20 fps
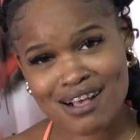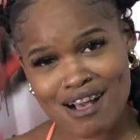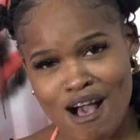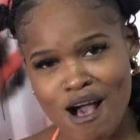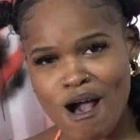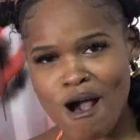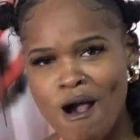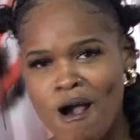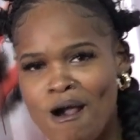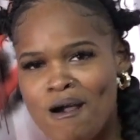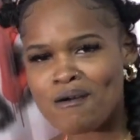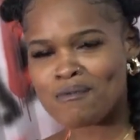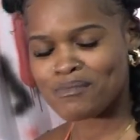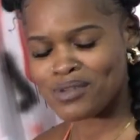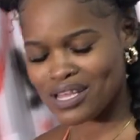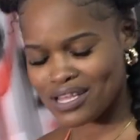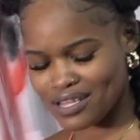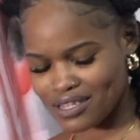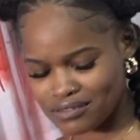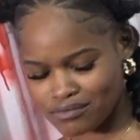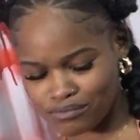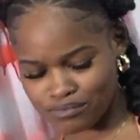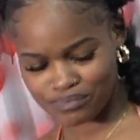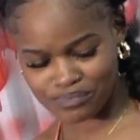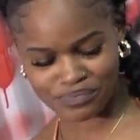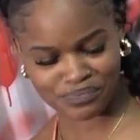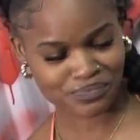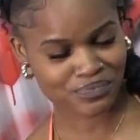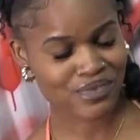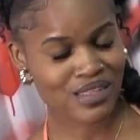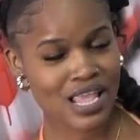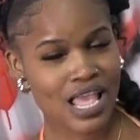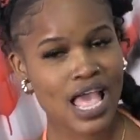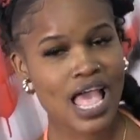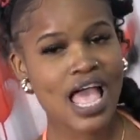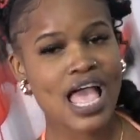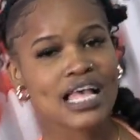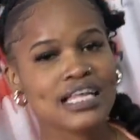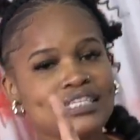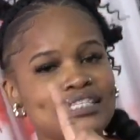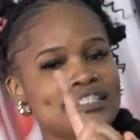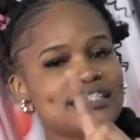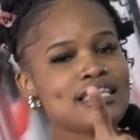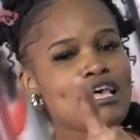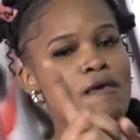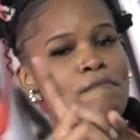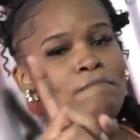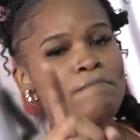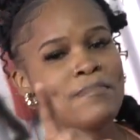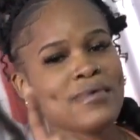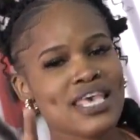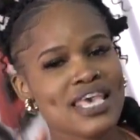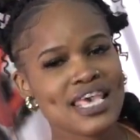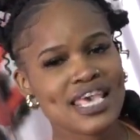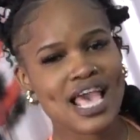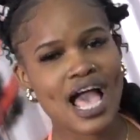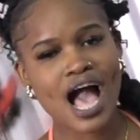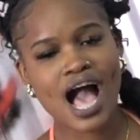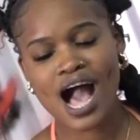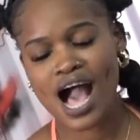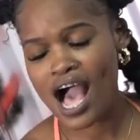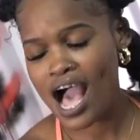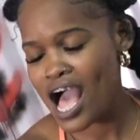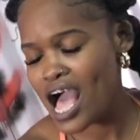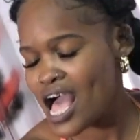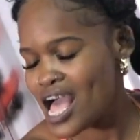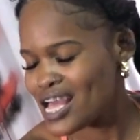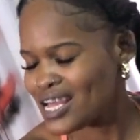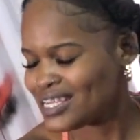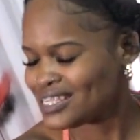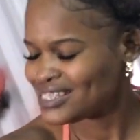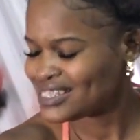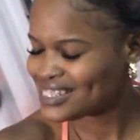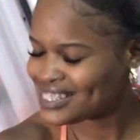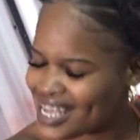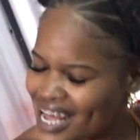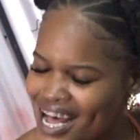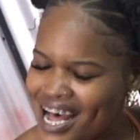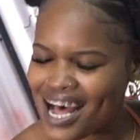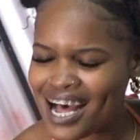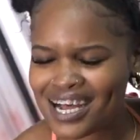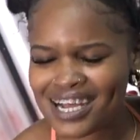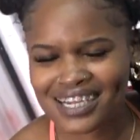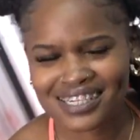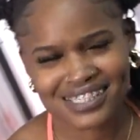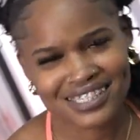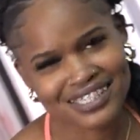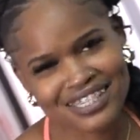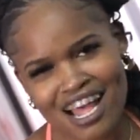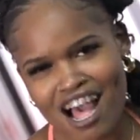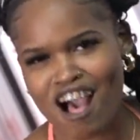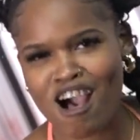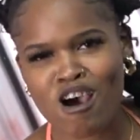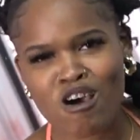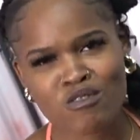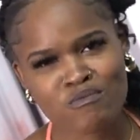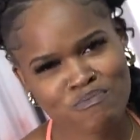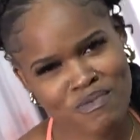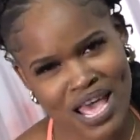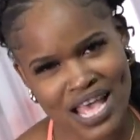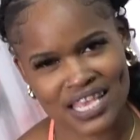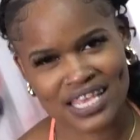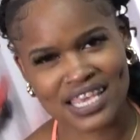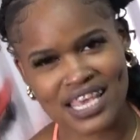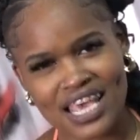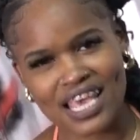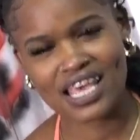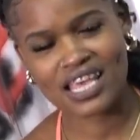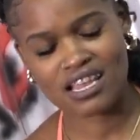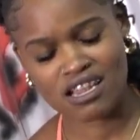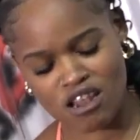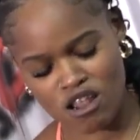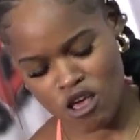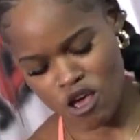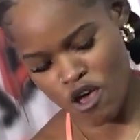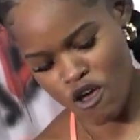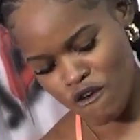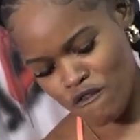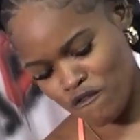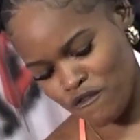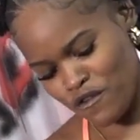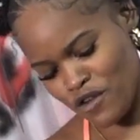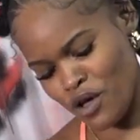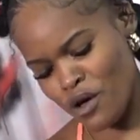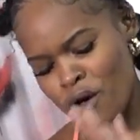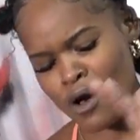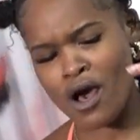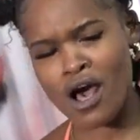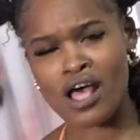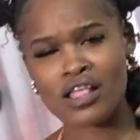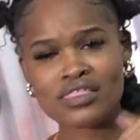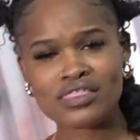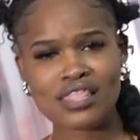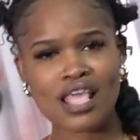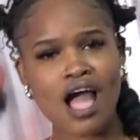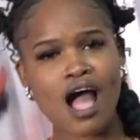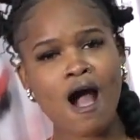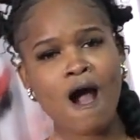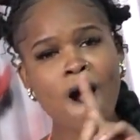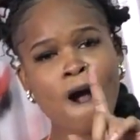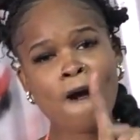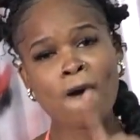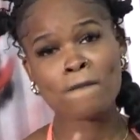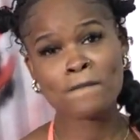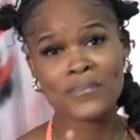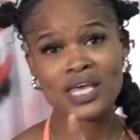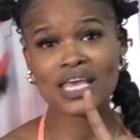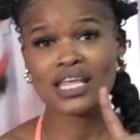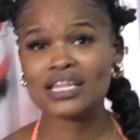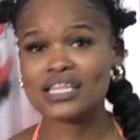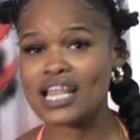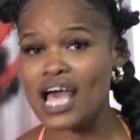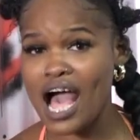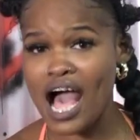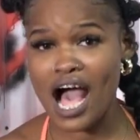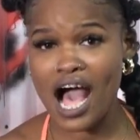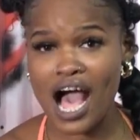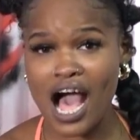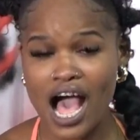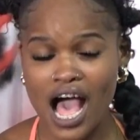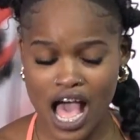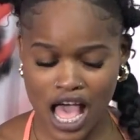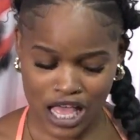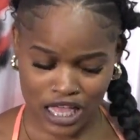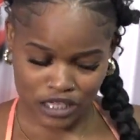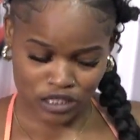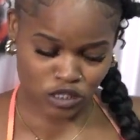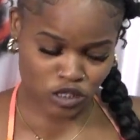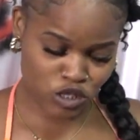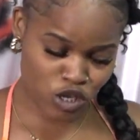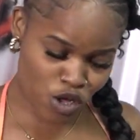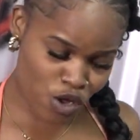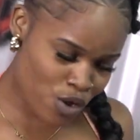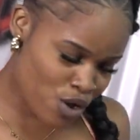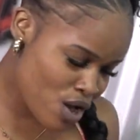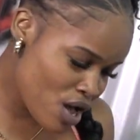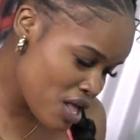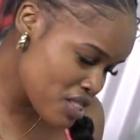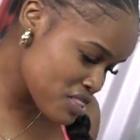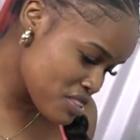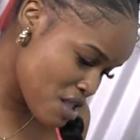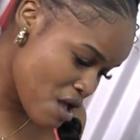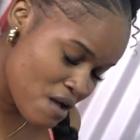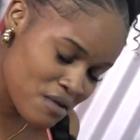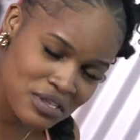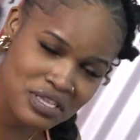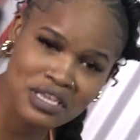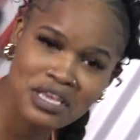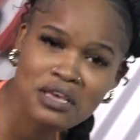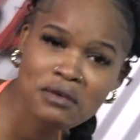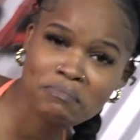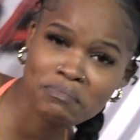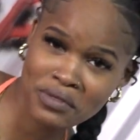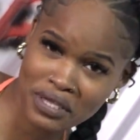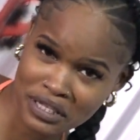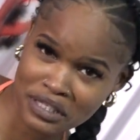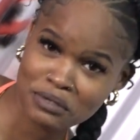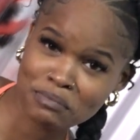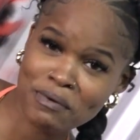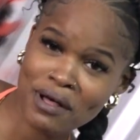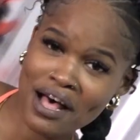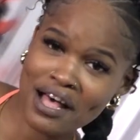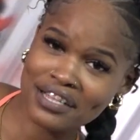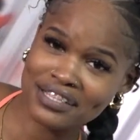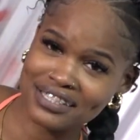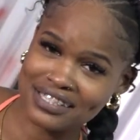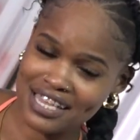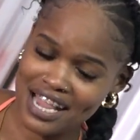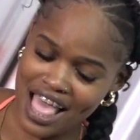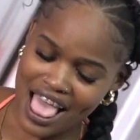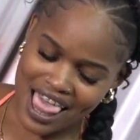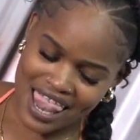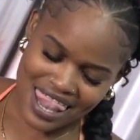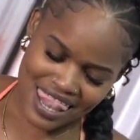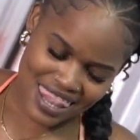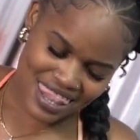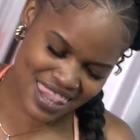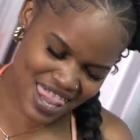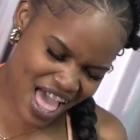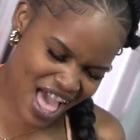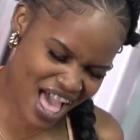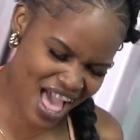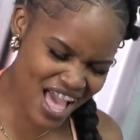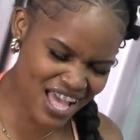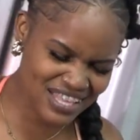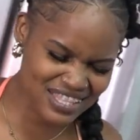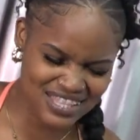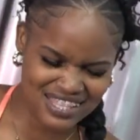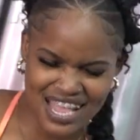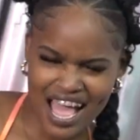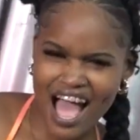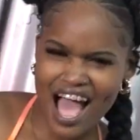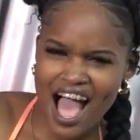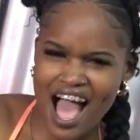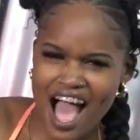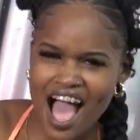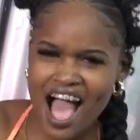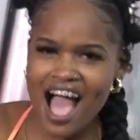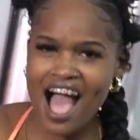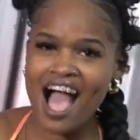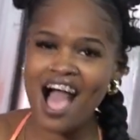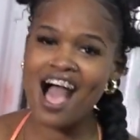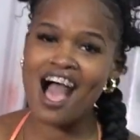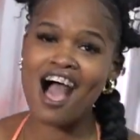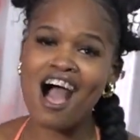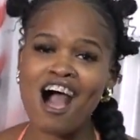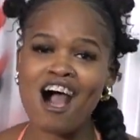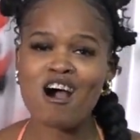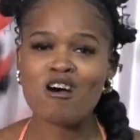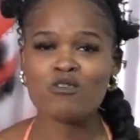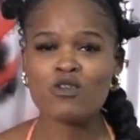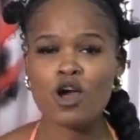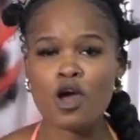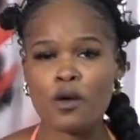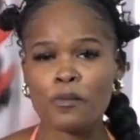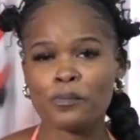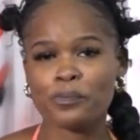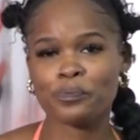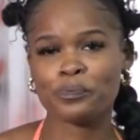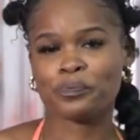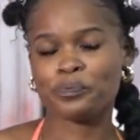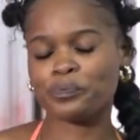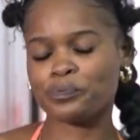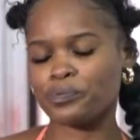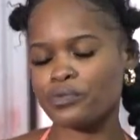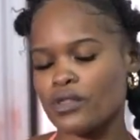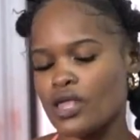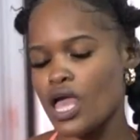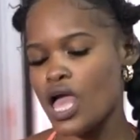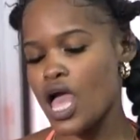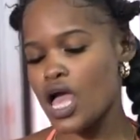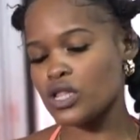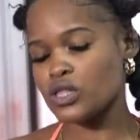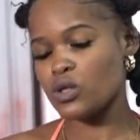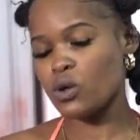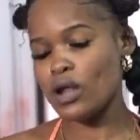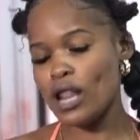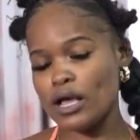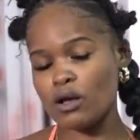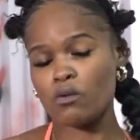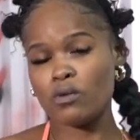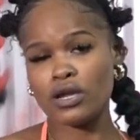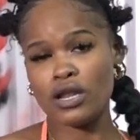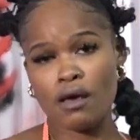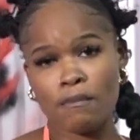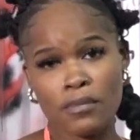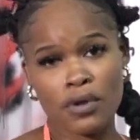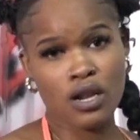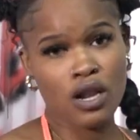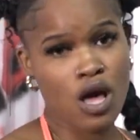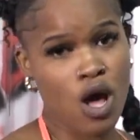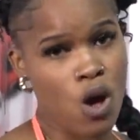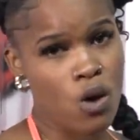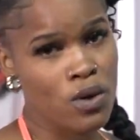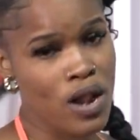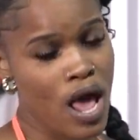home. Send me a touchdown, make it flow down, midnight. Slow it down, keep this one locked down. Don't like when I'm alone.